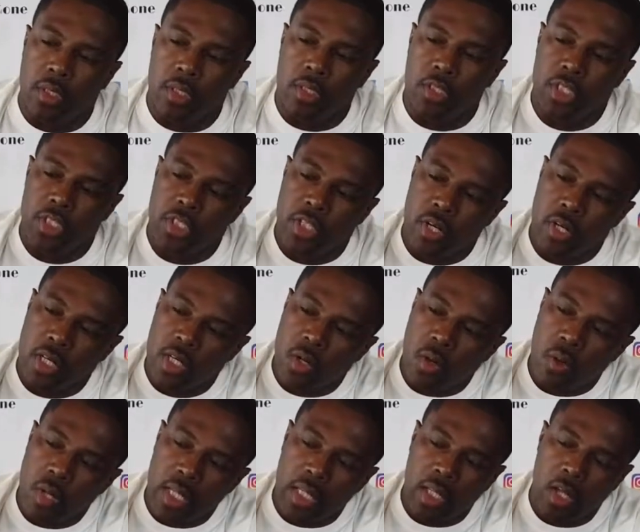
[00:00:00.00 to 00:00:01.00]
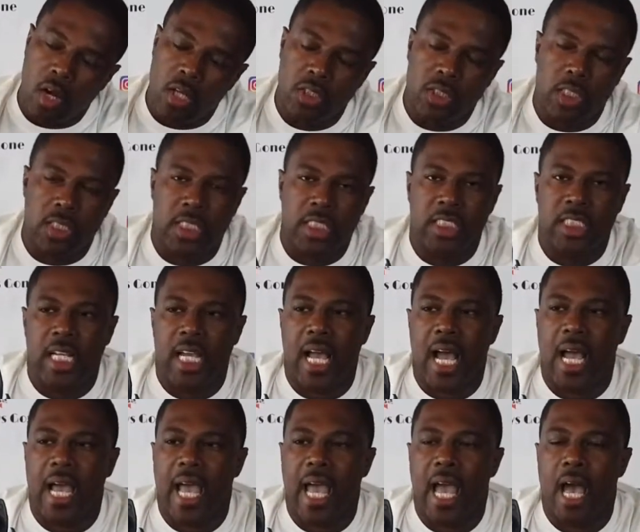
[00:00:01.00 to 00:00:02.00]
you just turn it on and launch the DJI
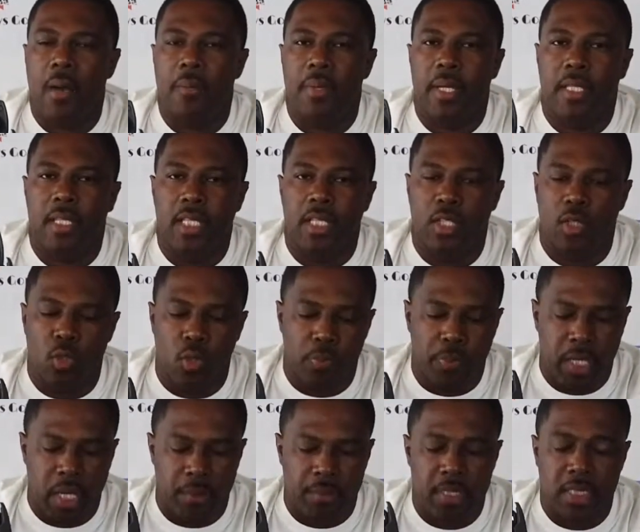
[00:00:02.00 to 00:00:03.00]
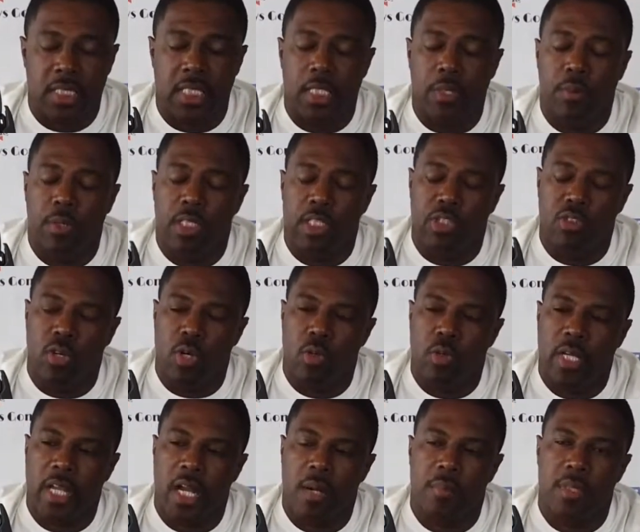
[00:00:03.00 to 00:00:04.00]
app, and then you'll be able to see what the
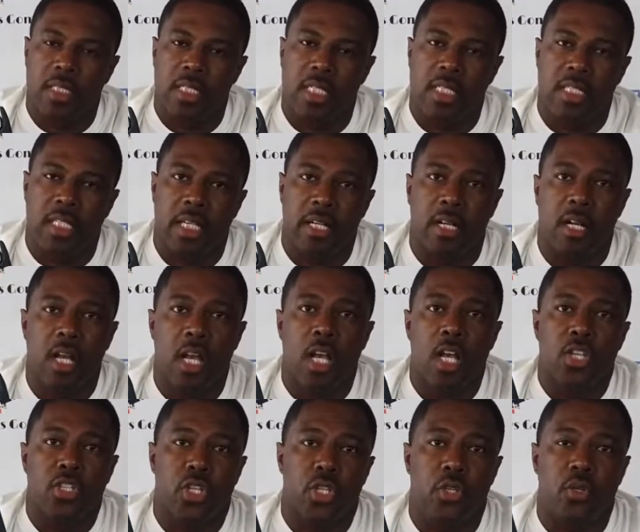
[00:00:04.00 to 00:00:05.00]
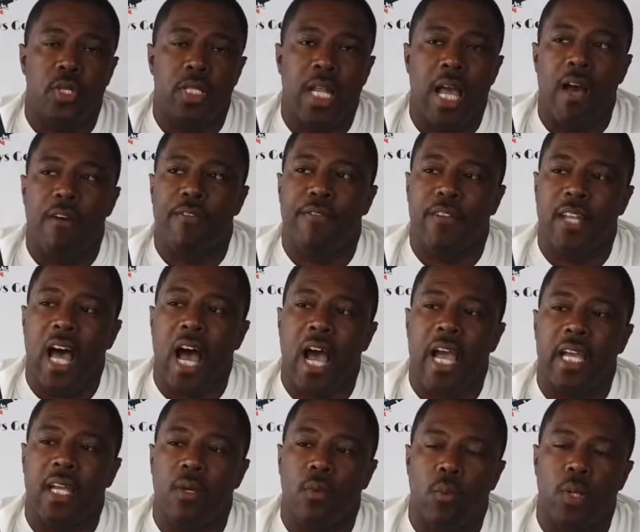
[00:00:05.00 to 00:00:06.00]
drone camera sees here. So you can now
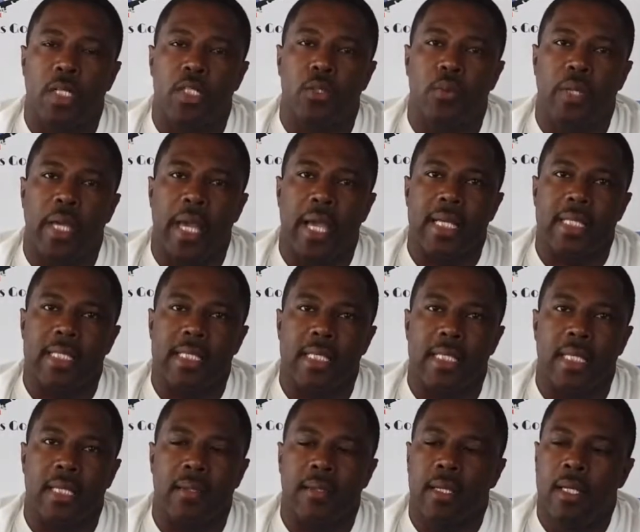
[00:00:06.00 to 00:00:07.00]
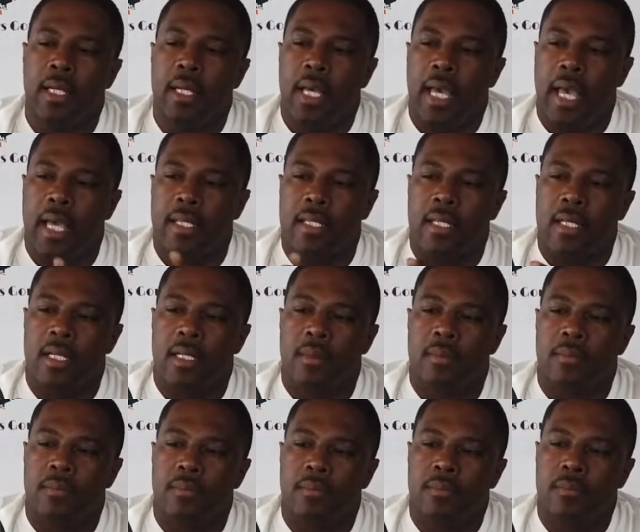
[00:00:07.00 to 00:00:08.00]
fly it where you can't see it. And
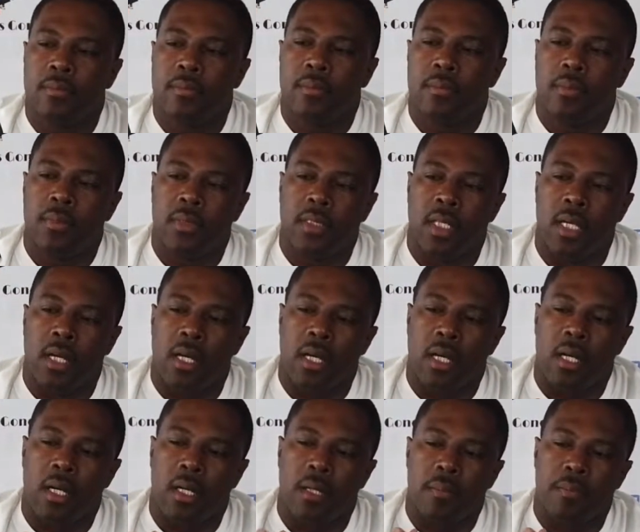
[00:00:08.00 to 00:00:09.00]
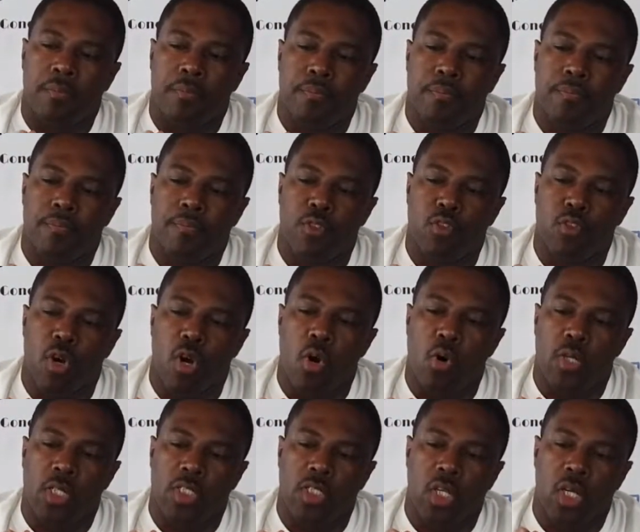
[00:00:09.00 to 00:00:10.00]
the
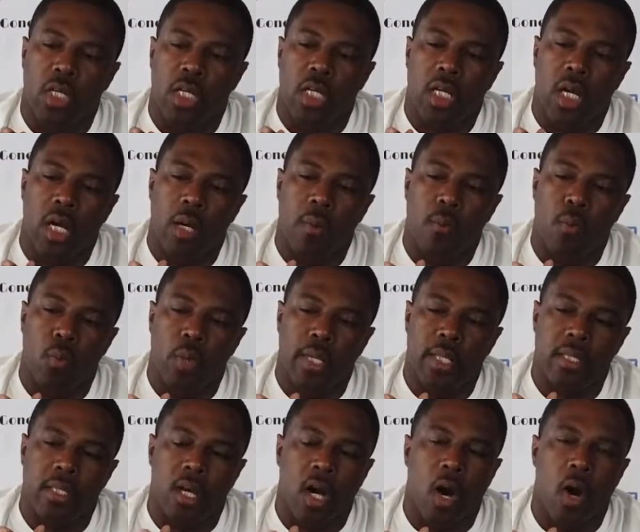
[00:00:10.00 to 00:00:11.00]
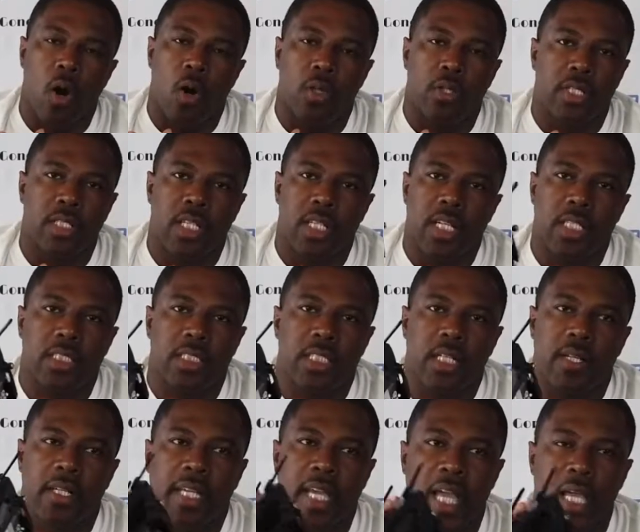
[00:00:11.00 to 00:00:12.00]
drone is going to come with all of the
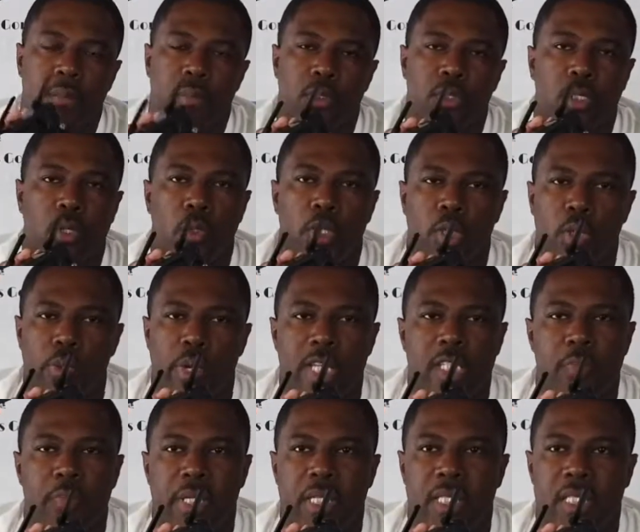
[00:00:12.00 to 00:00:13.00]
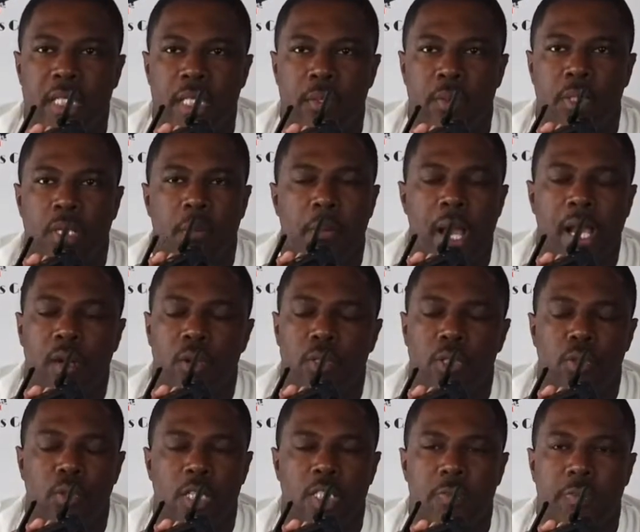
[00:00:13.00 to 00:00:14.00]
necessary cables. So USB-C and a micro
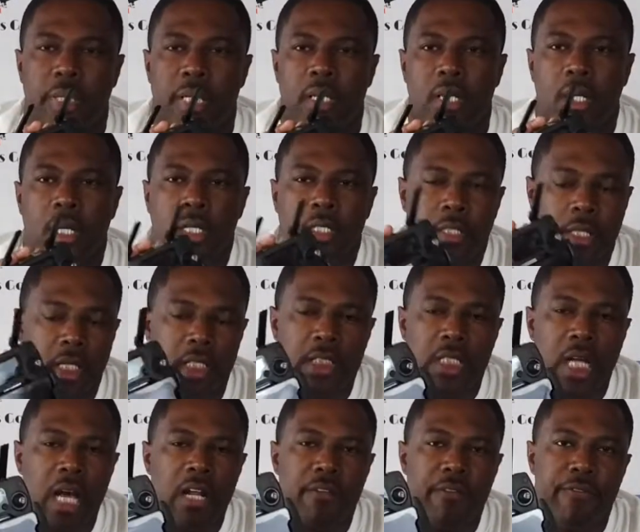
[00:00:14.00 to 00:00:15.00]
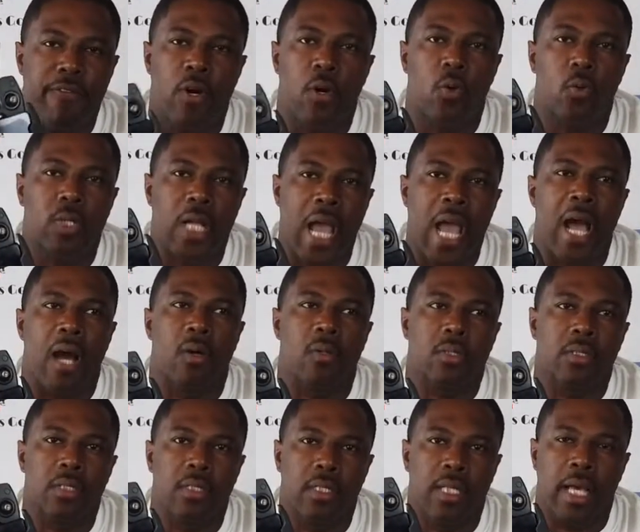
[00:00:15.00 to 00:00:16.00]
USB. There's not a phone
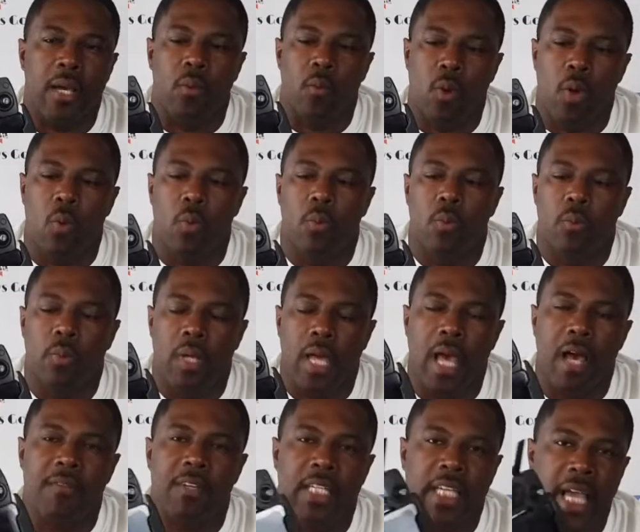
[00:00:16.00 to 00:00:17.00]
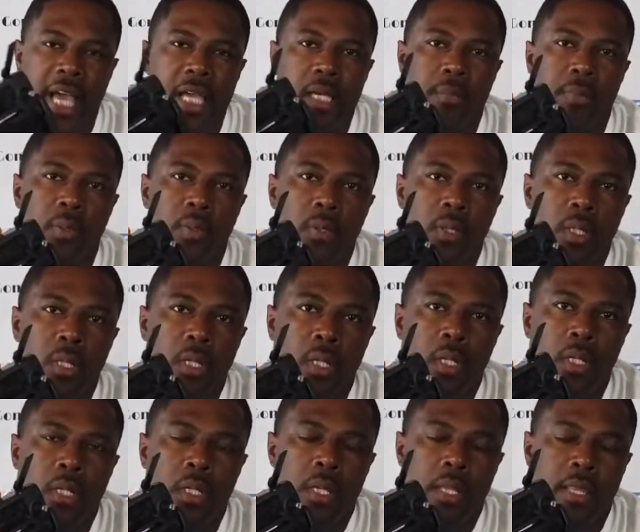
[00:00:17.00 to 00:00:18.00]
out that won't have a cable
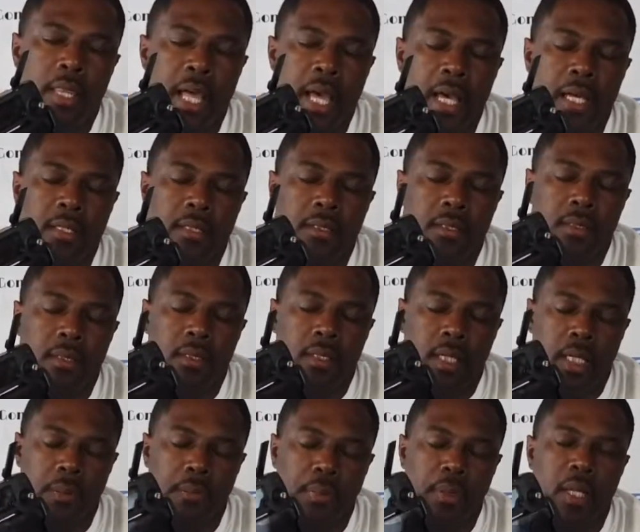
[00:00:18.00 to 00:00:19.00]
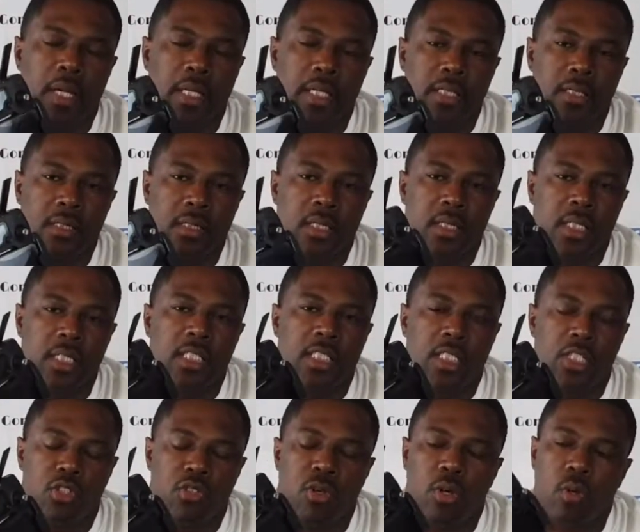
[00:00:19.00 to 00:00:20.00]
that can plug into this
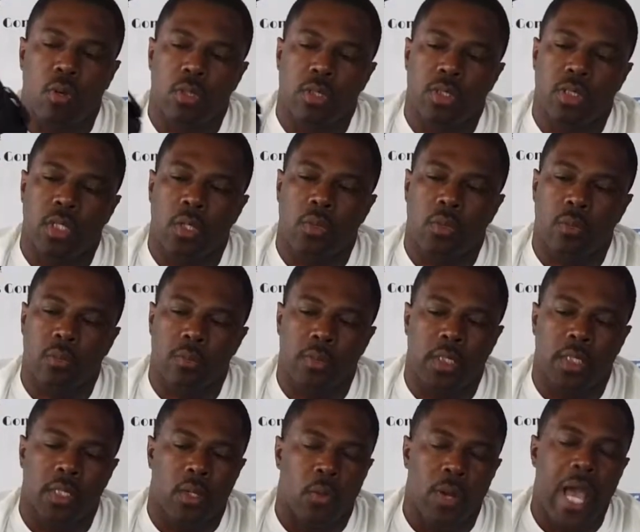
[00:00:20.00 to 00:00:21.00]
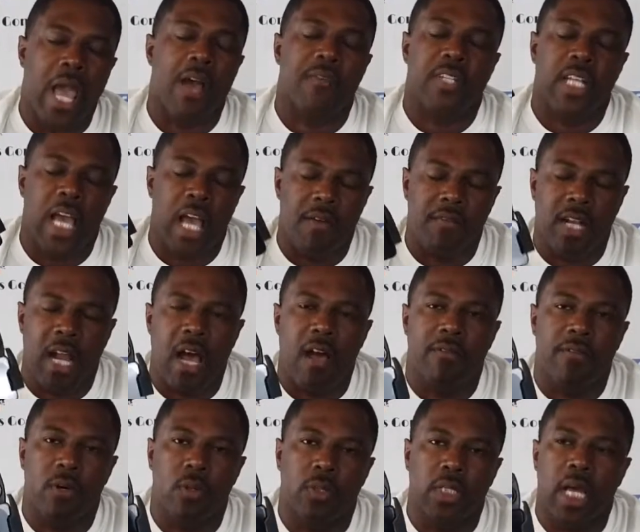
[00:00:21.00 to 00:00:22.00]
controller. So you don't have to have an
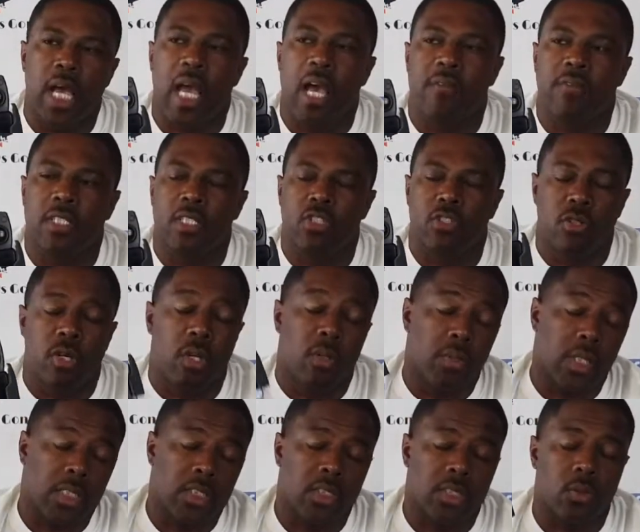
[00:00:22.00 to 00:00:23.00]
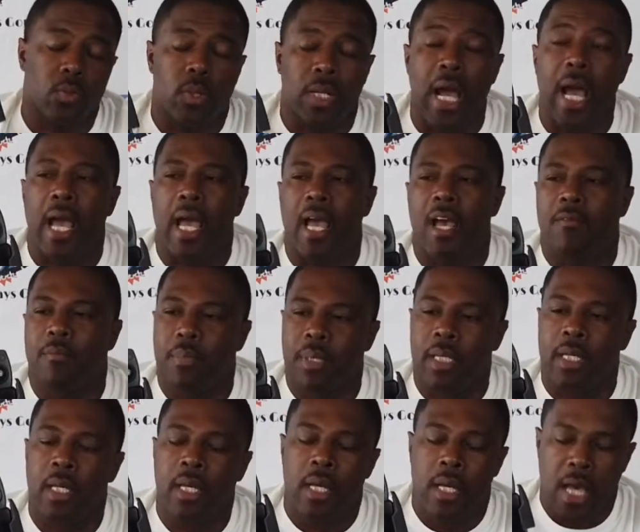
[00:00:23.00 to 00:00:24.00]
iPhone to have this drone. That's just what I have.
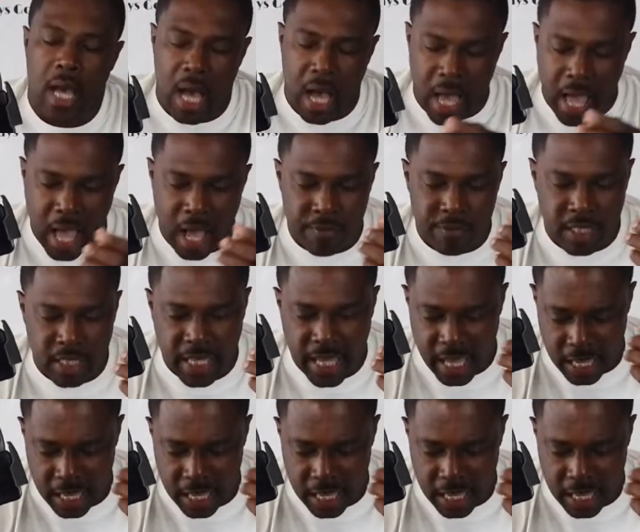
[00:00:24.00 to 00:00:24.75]
But I have the